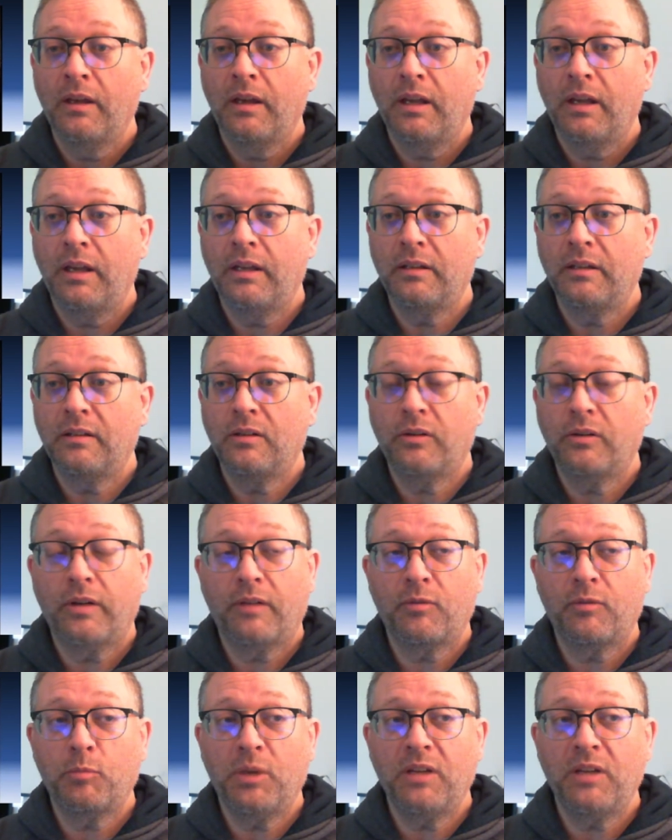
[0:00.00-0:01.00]
and you don't
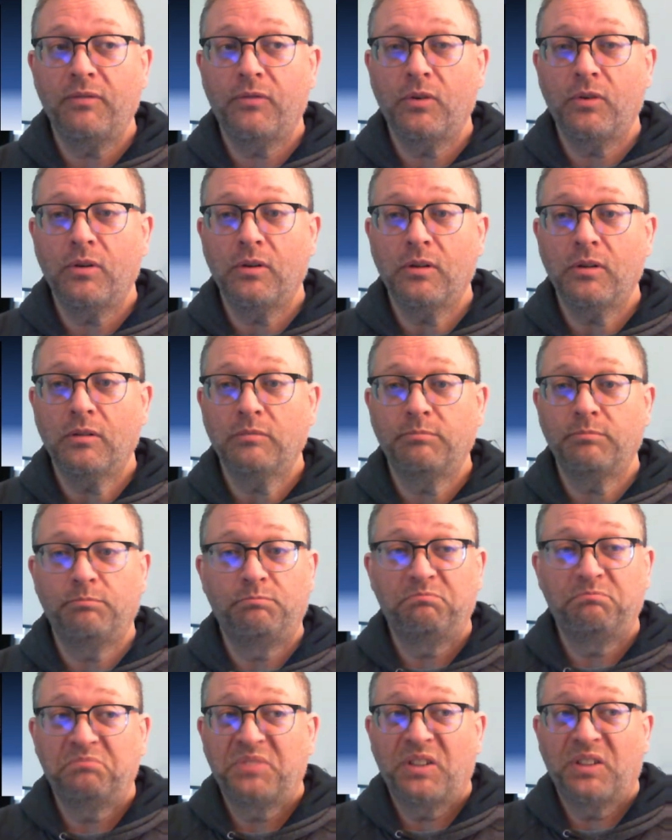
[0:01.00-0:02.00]
have money for
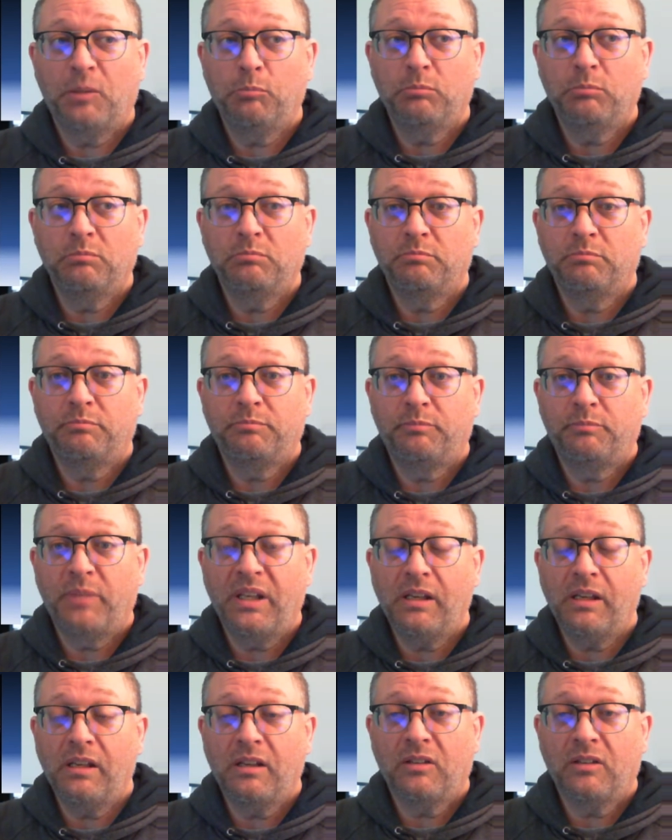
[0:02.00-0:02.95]
something big,